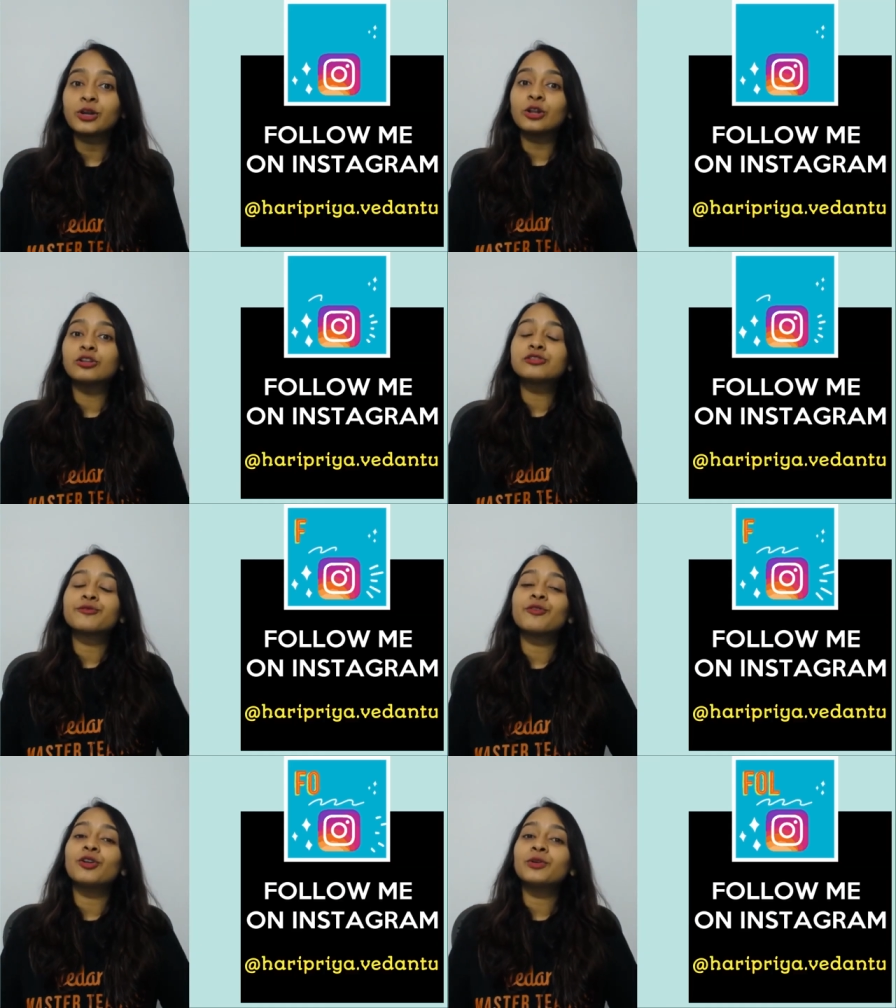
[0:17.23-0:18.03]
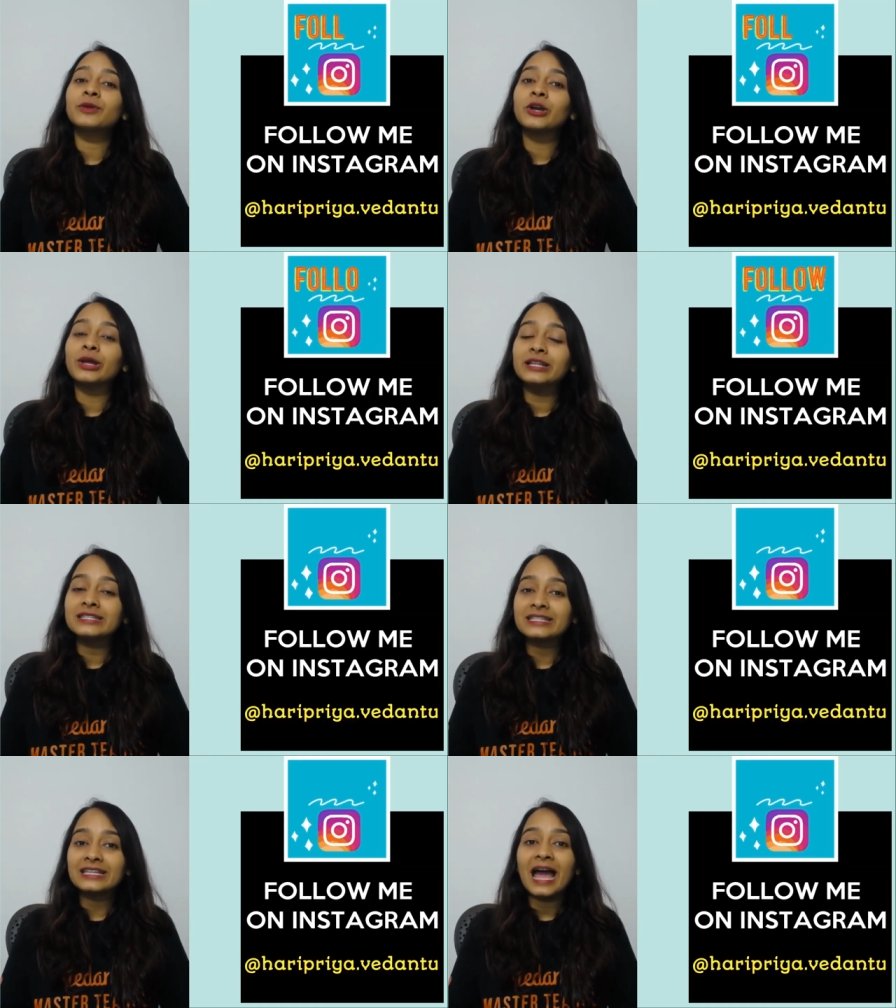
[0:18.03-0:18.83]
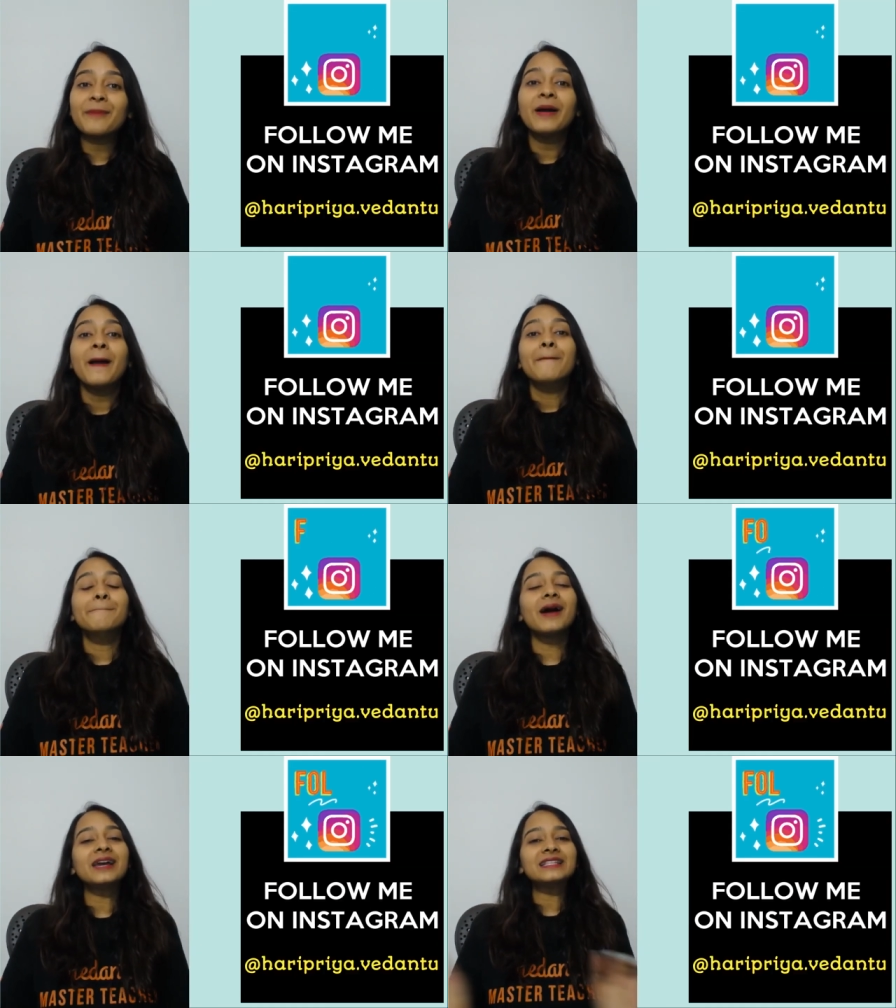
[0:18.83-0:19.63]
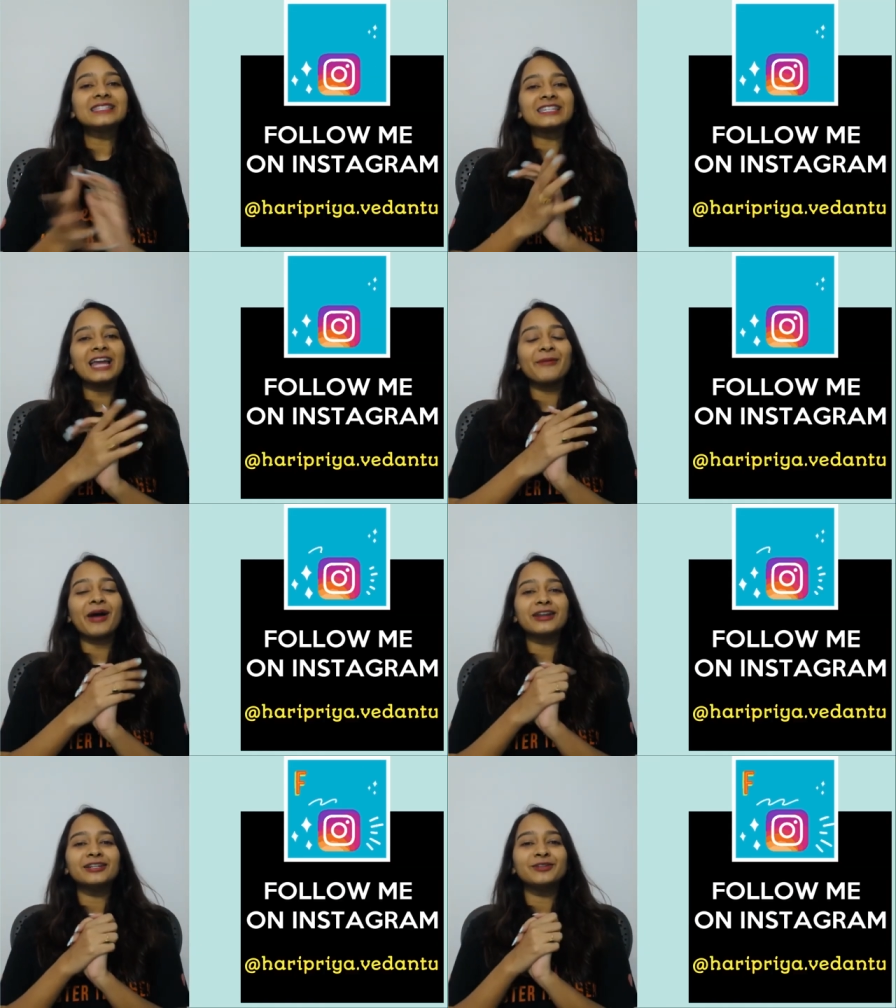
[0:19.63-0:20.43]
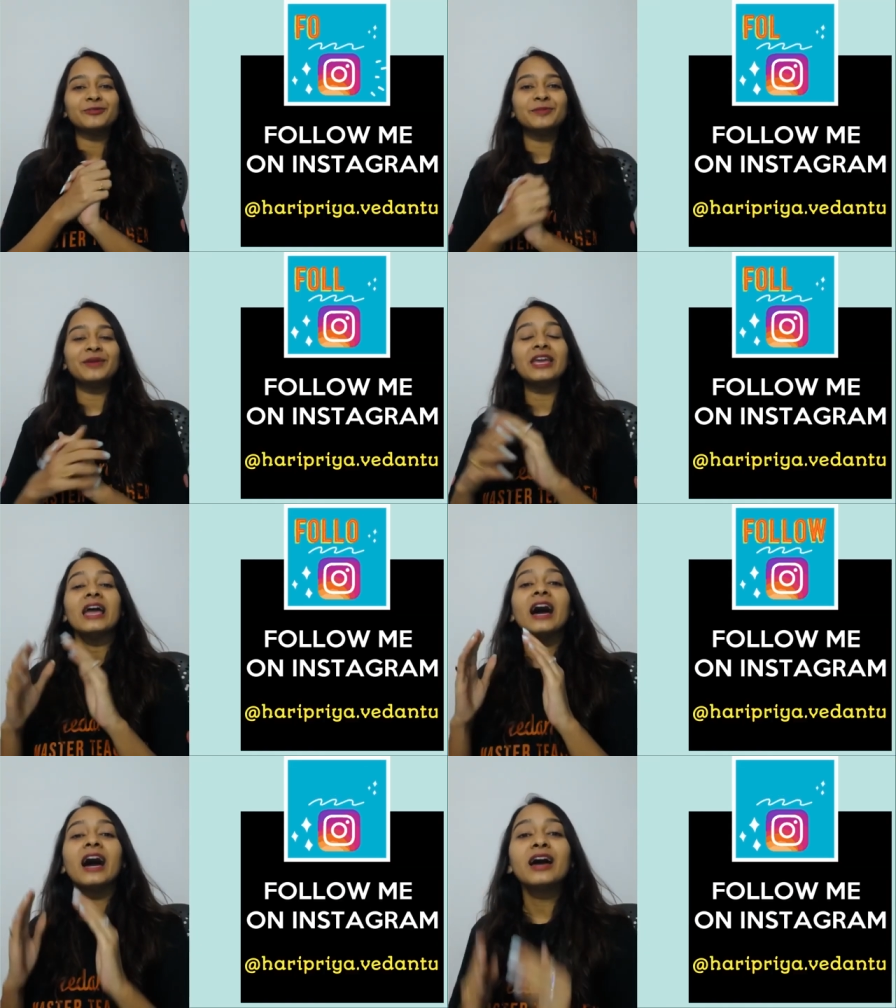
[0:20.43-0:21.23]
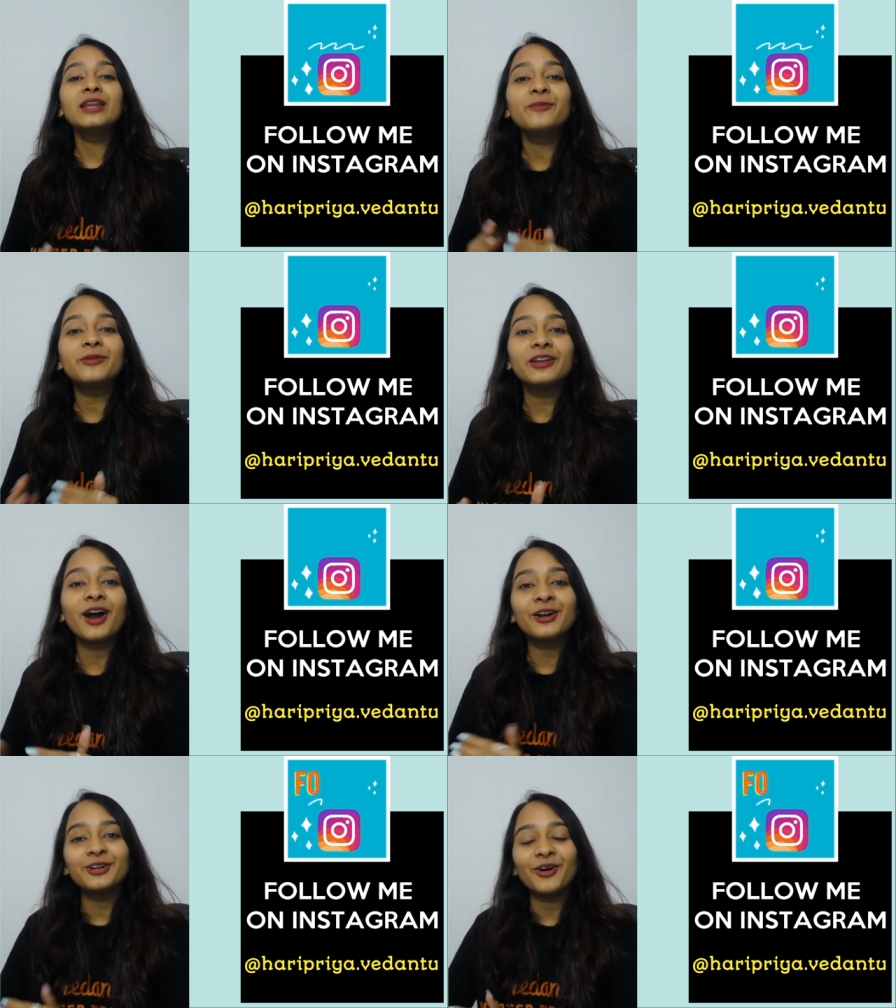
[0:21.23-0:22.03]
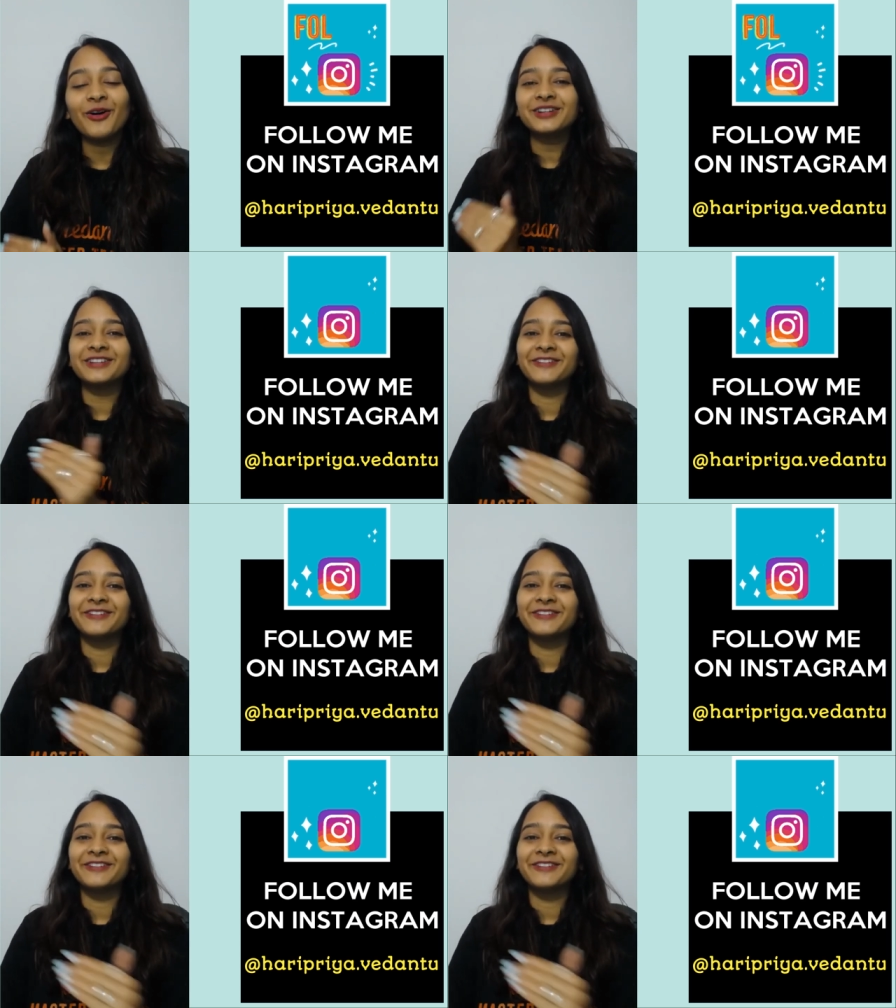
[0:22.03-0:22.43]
You can also follow me on Instagram. My Instagram handle would be haripriya dot